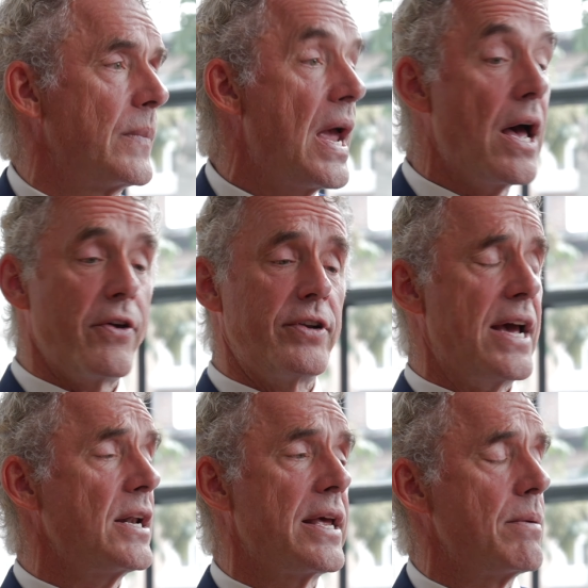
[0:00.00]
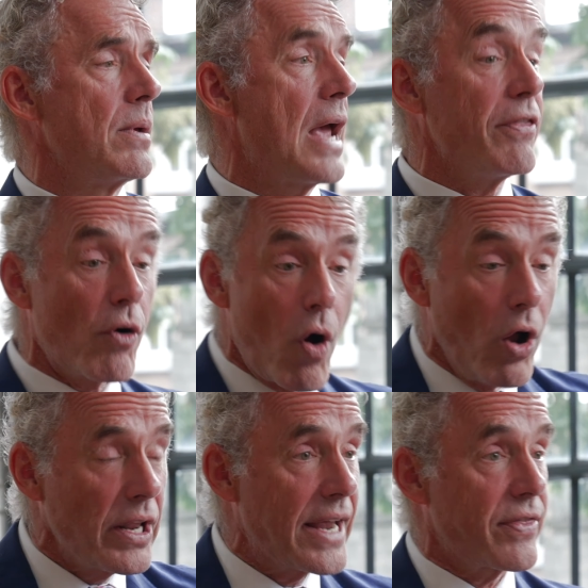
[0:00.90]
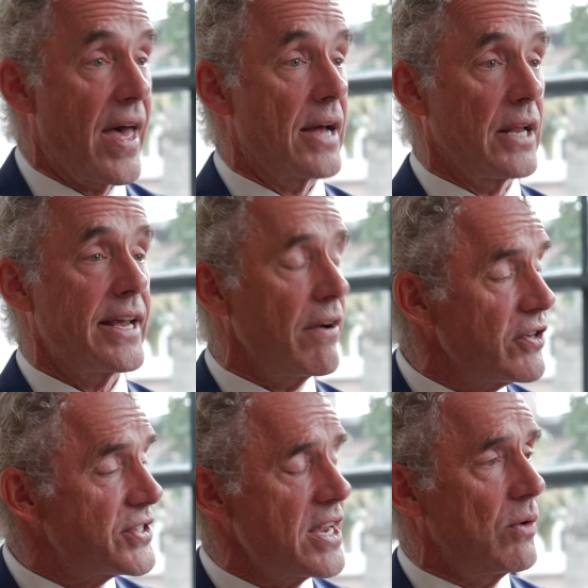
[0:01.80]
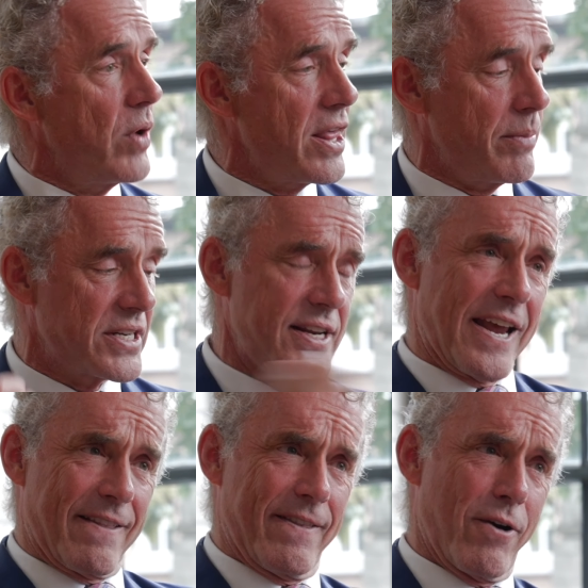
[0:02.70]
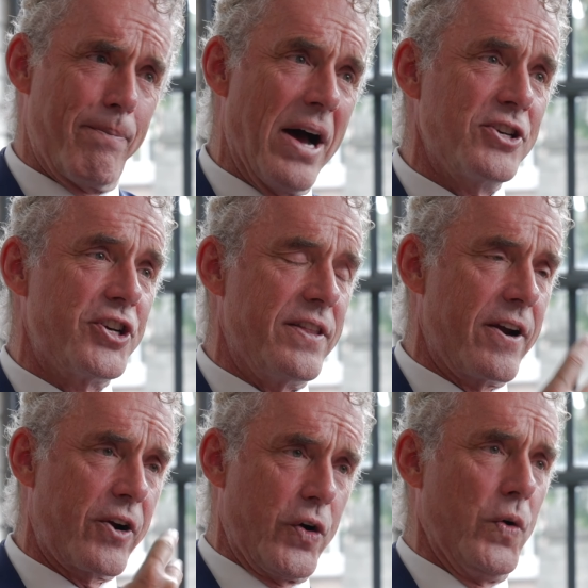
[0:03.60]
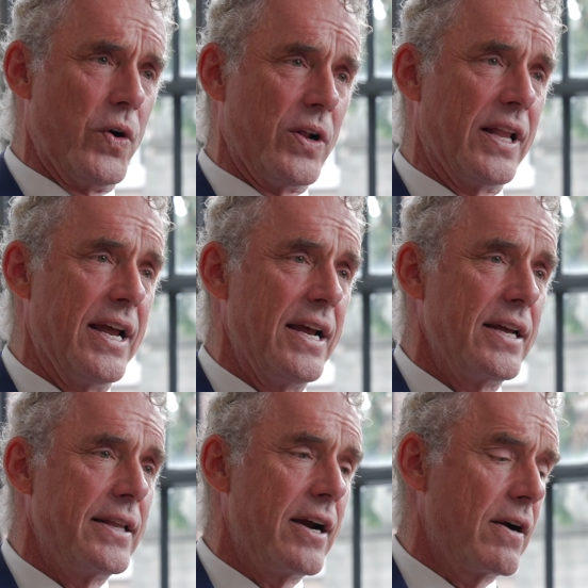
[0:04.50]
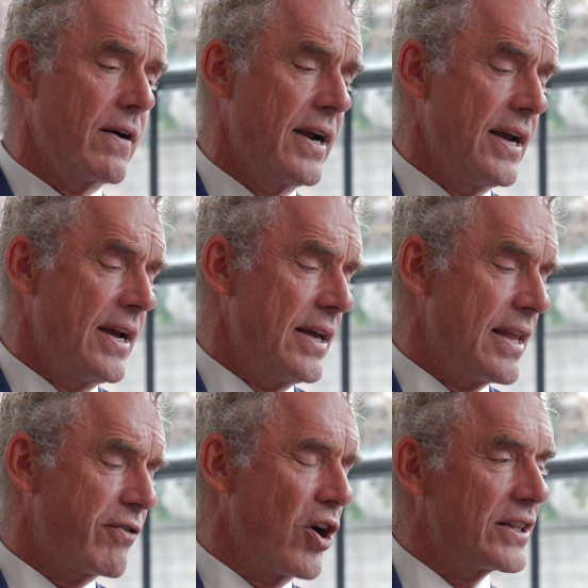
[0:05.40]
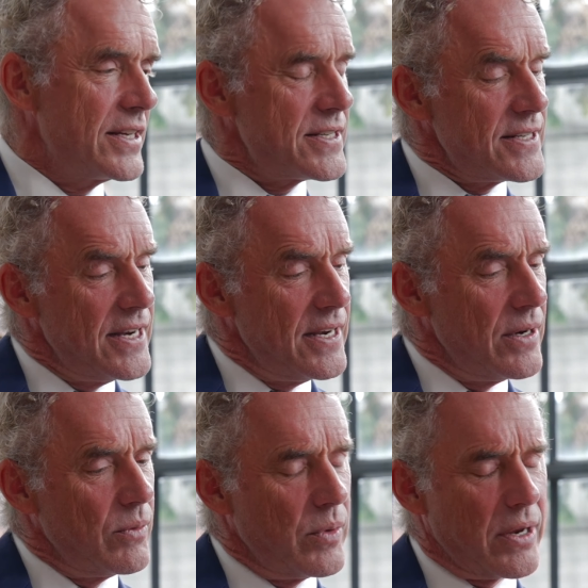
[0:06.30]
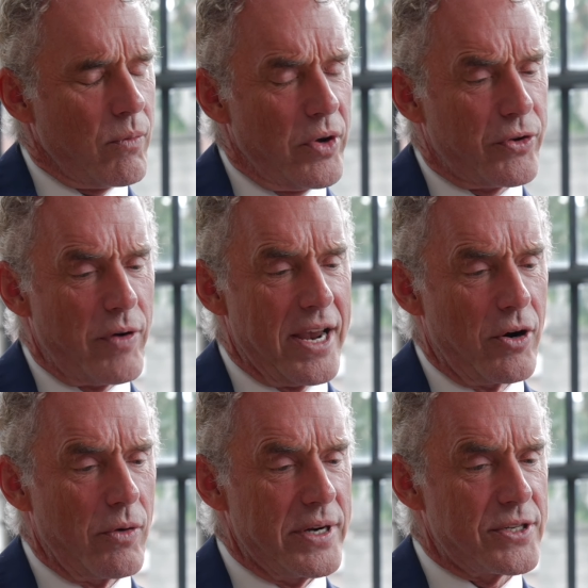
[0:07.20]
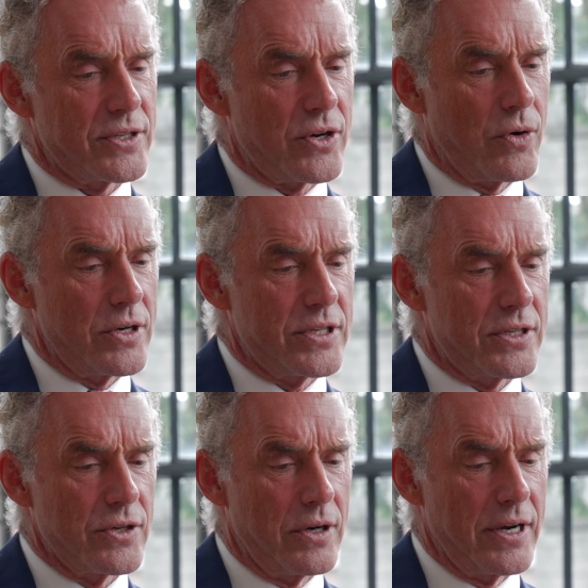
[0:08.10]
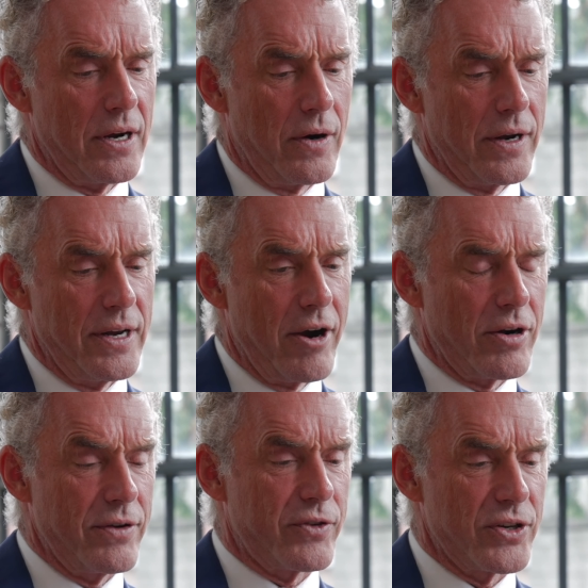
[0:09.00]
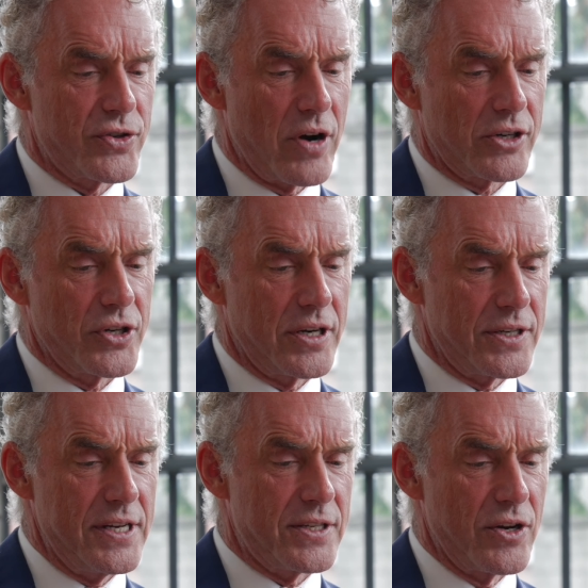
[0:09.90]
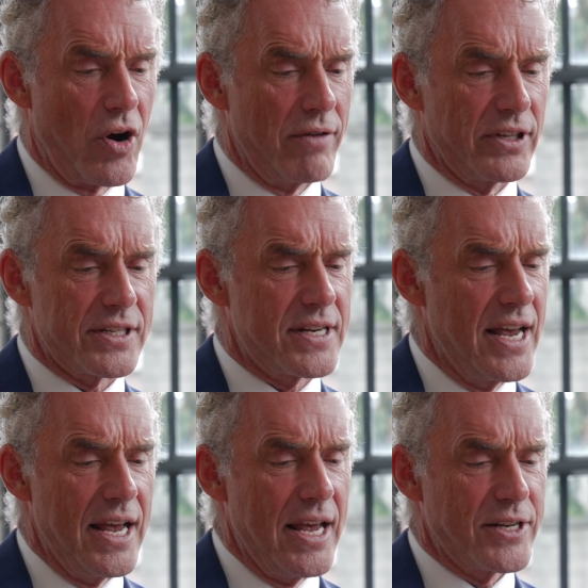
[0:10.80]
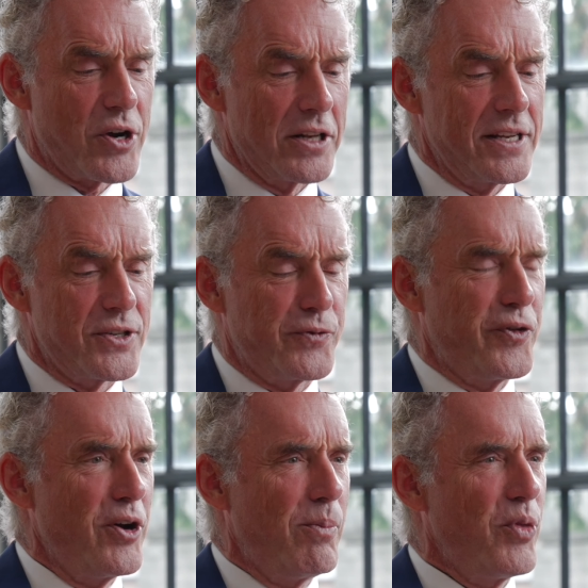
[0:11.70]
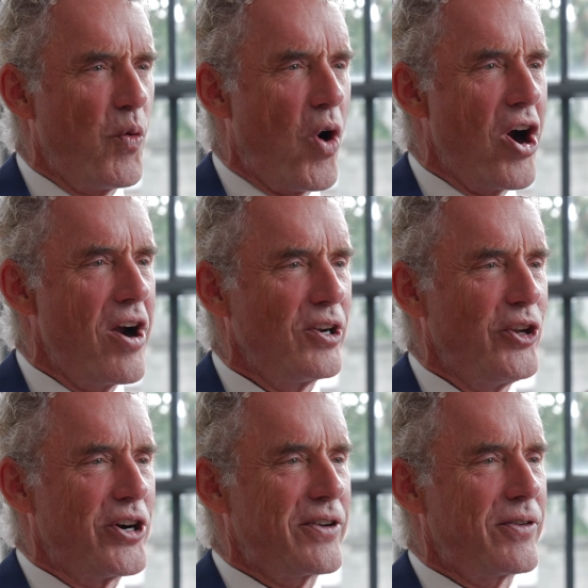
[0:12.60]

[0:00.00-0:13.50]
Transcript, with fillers: Yeah, they're deadly. And I, they're all like that. Like every single one of them. It's like they're punchy, they're cool, they're, they've got this like with Gregg Hurwitz's course, it's on on narrative construction because he's a novelist. It's got this film noir look,